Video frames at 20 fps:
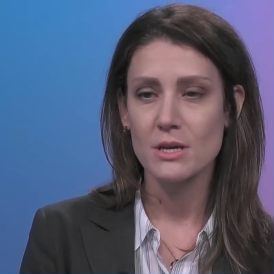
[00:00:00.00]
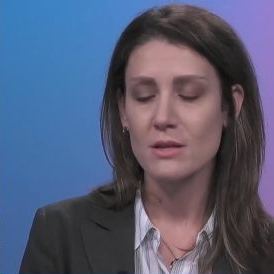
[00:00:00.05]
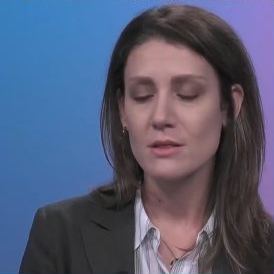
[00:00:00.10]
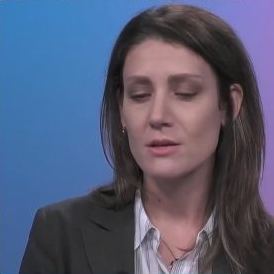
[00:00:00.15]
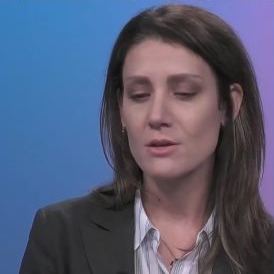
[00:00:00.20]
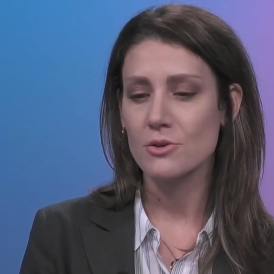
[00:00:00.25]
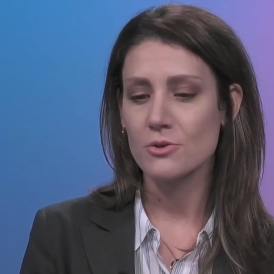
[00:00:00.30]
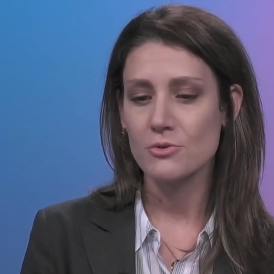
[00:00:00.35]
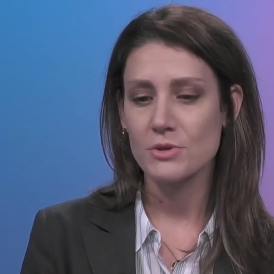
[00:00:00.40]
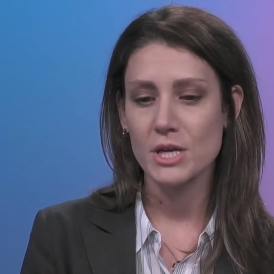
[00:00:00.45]

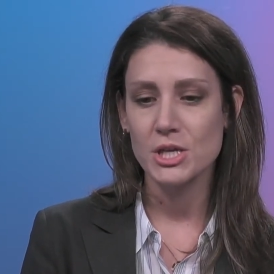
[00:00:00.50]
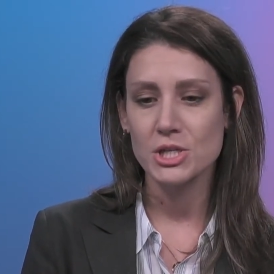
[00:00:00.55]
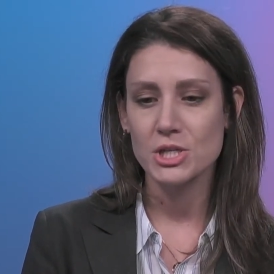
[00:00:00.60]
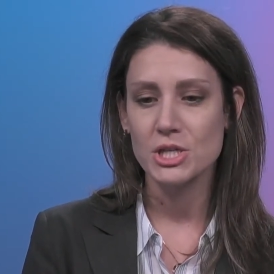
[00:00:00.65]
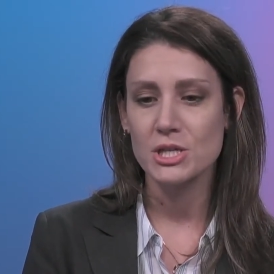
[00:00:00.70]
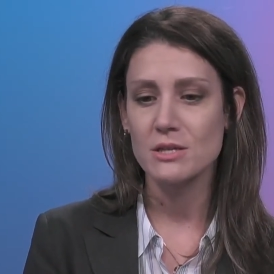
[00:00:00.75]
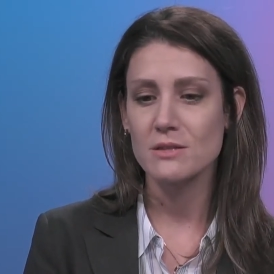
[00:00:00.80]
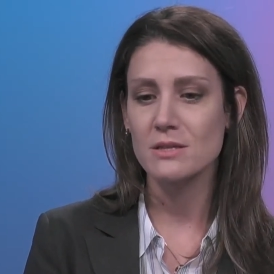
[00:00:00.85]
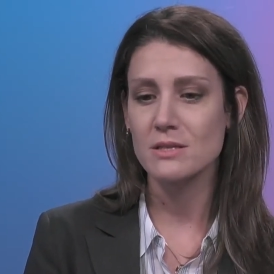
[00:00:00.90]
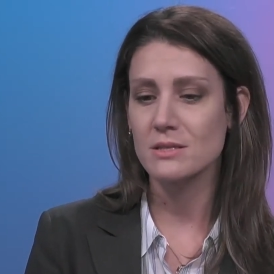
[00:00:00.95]
the
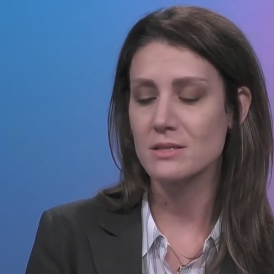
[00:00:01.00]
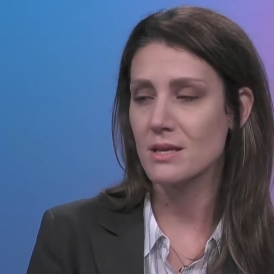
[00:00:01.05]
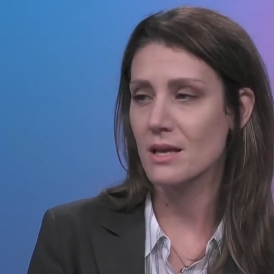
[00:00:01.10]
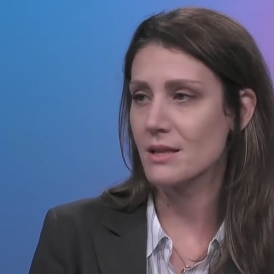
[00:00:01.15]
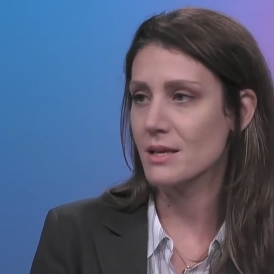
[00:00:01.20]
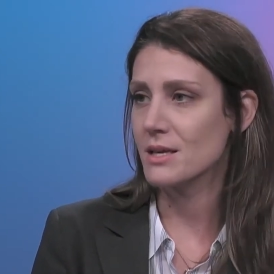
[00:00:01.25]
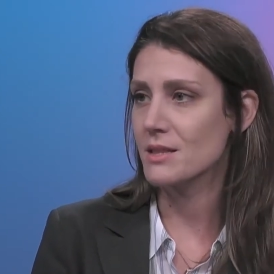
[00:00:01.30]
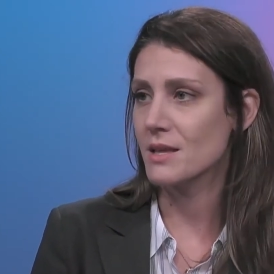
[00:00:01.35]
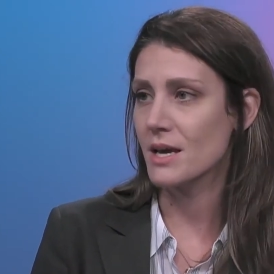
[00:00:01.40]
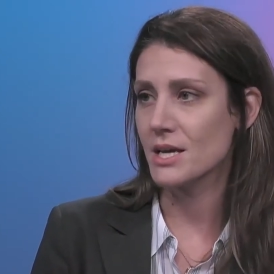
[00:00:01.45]
creation, the
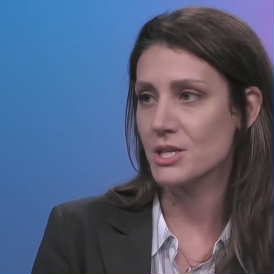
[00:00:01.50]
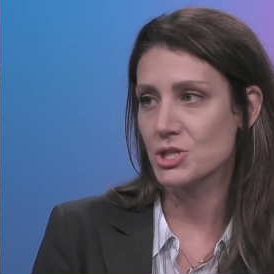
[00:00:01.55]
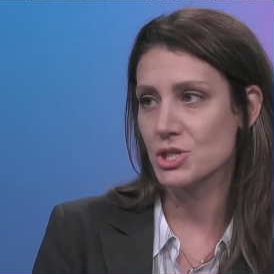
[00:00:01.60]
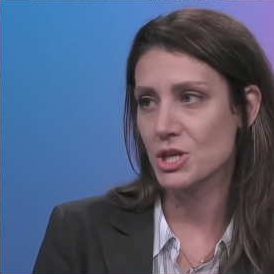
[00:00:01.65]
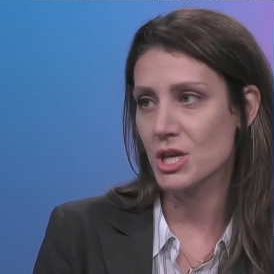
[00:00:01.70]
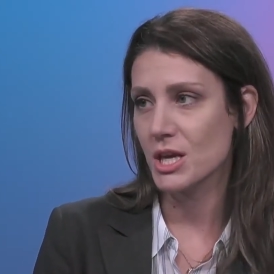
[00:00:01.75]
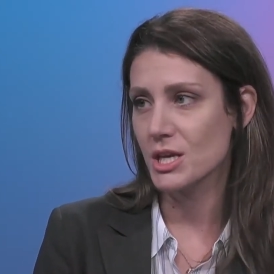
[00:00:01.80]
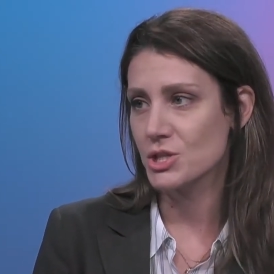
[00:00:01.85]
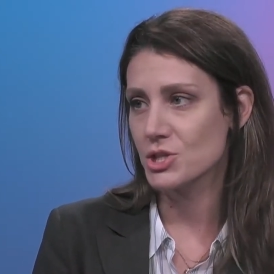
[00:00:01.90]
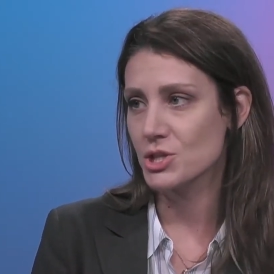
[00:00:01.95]
selling, the
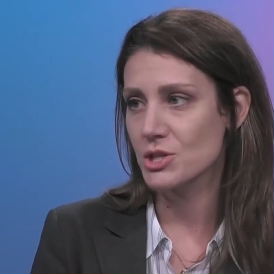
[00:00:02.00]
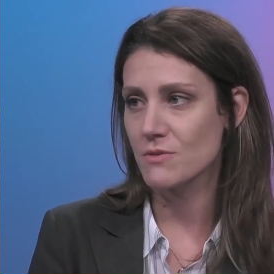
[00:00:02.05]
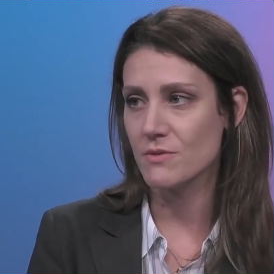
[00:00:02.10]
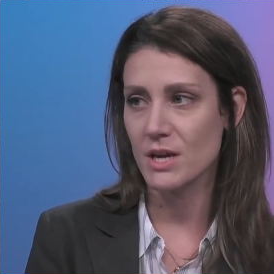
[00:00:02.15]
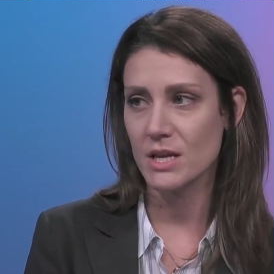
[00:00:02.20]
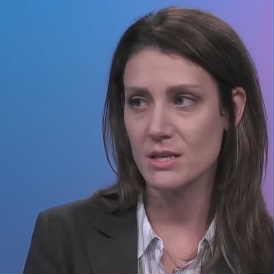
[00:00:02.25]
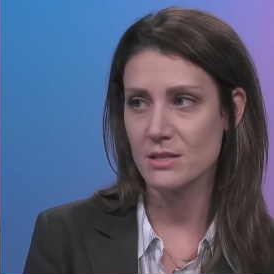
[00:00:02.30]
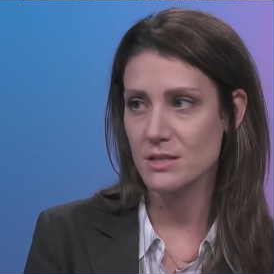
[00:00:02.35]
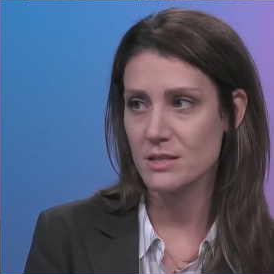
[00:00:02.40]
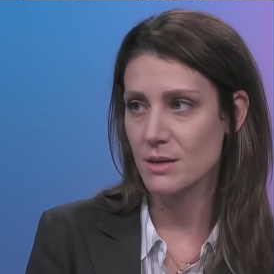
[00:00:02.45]
education of
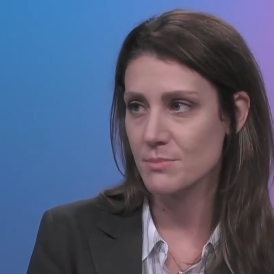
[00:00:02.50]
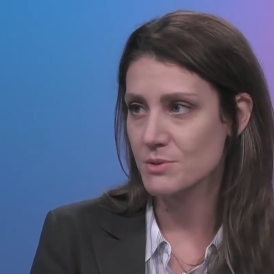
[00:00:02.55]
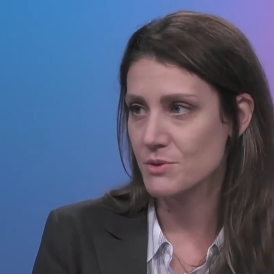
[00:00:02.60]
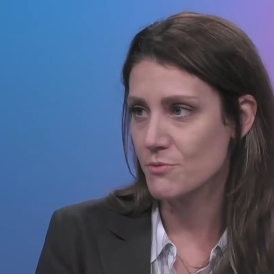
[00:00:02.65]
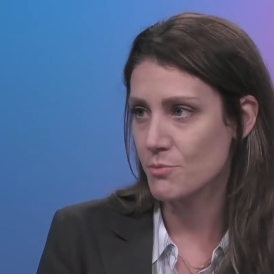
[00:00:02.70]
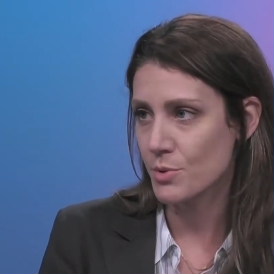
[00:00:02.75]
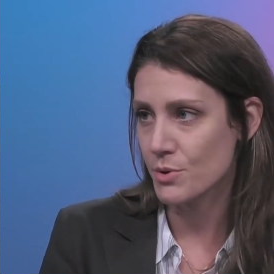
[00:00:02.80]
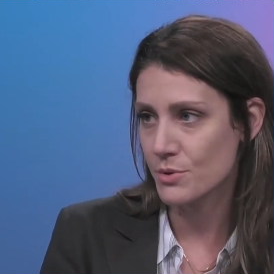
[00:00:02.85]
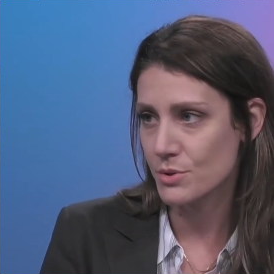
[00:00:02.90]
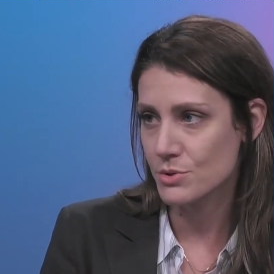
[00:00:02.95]
any types of
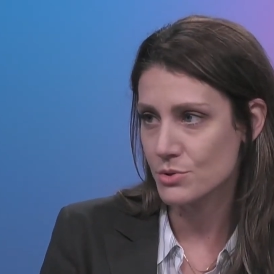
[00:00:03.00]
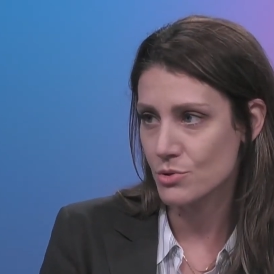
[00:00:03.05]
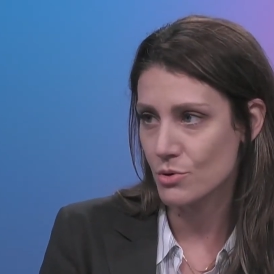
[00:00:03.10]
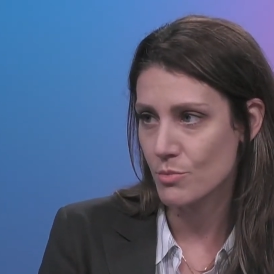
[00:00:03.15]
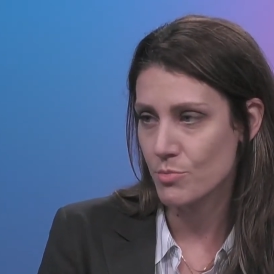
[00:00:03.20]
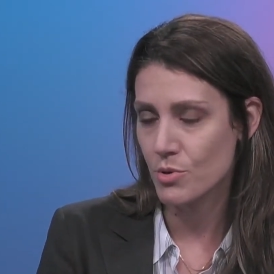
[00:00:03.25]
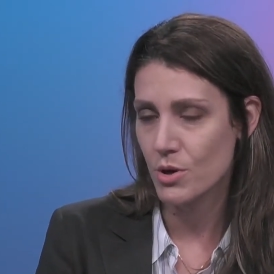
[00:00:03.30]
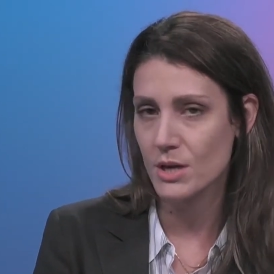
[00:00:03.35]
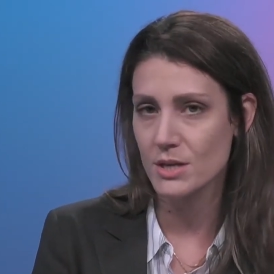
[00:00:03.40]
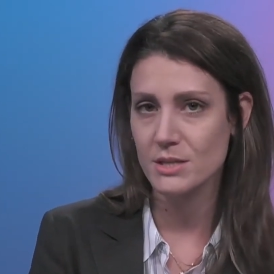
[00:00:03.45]
birth control
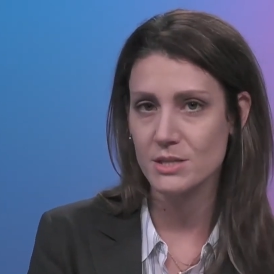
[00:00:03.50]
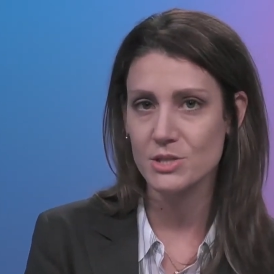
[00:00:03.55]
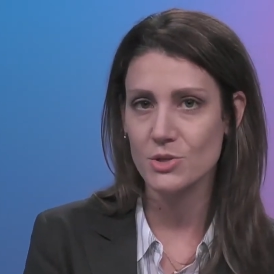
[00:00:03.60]
products.